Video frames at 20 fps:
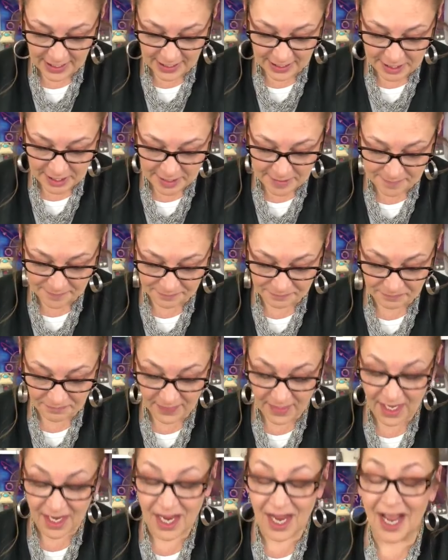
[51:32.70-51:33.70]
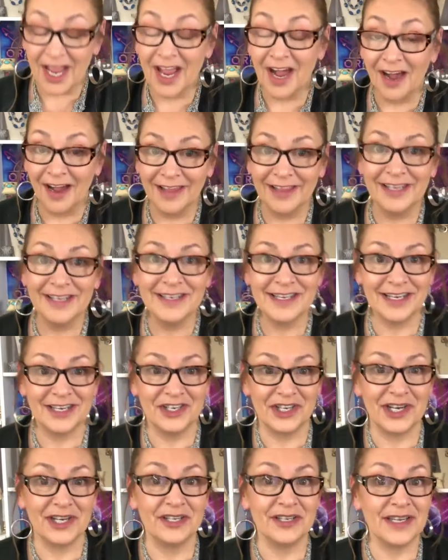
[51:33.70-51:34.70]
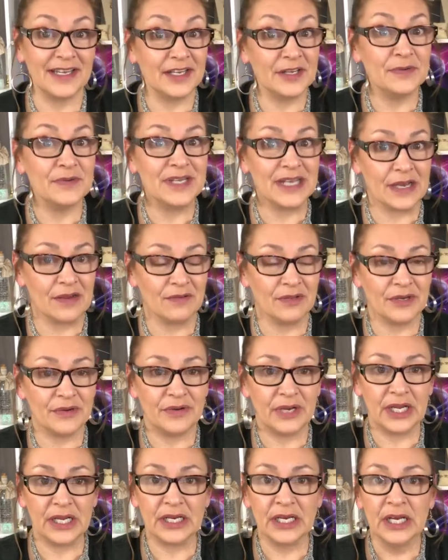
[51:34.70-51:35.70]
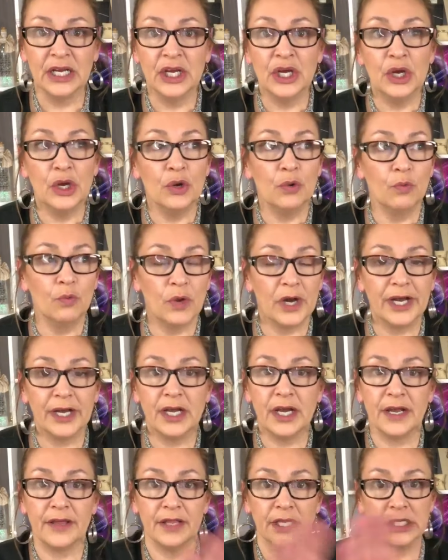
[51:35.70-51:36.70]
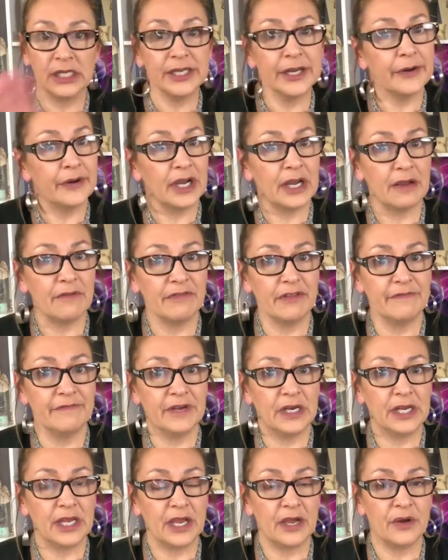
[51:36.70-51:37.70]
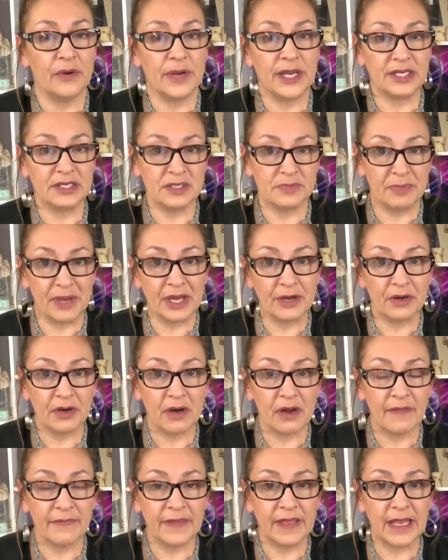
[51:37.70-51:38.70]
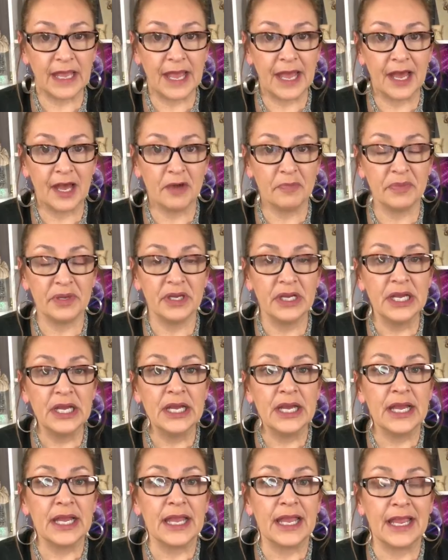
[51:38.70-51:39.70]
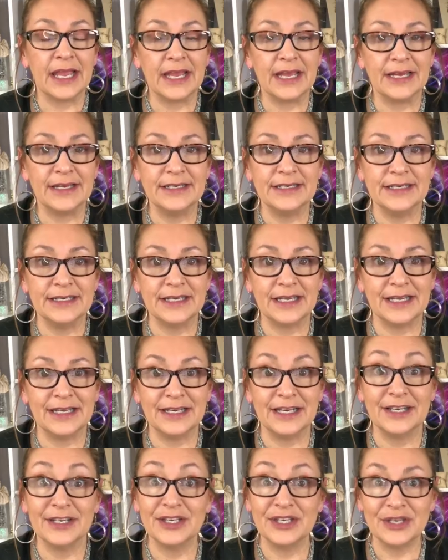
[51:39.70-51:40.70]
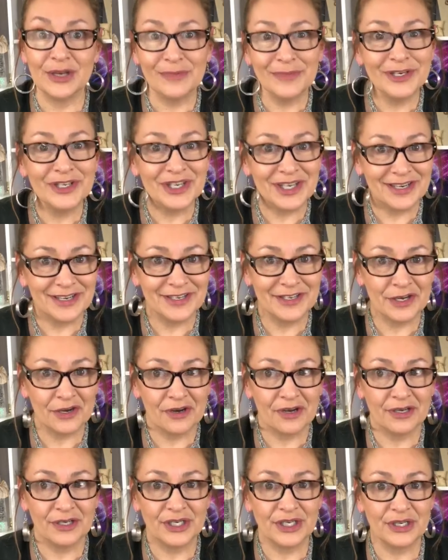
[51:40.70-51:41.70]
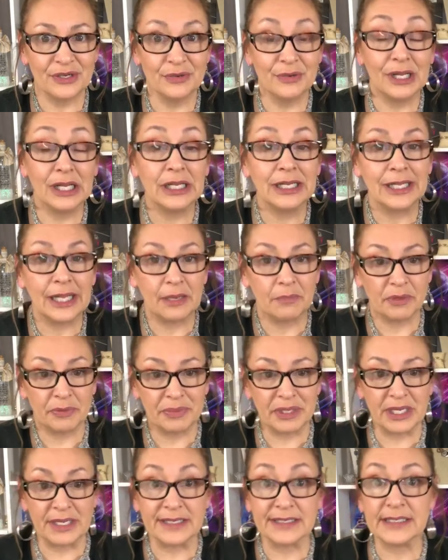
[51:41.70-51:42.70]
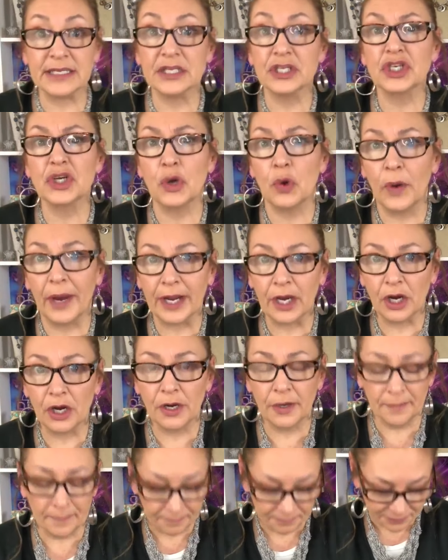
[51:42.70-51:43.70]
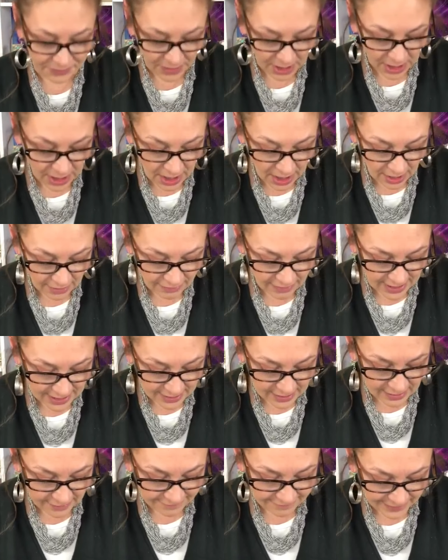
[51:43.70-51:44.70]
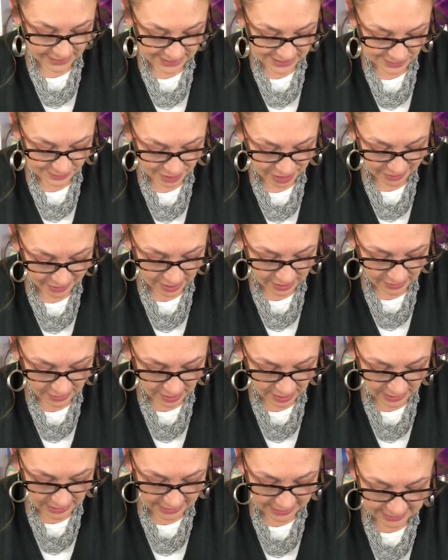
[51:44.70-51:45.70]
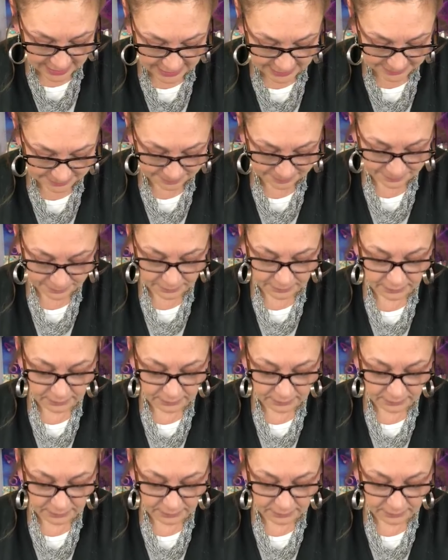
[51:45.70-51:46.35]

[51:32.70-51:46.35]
um, I highly suggest that you download it. One, the clarity of the video is better on the app and it is so much easier to claim a piece. It's quicker than Facebook. Um,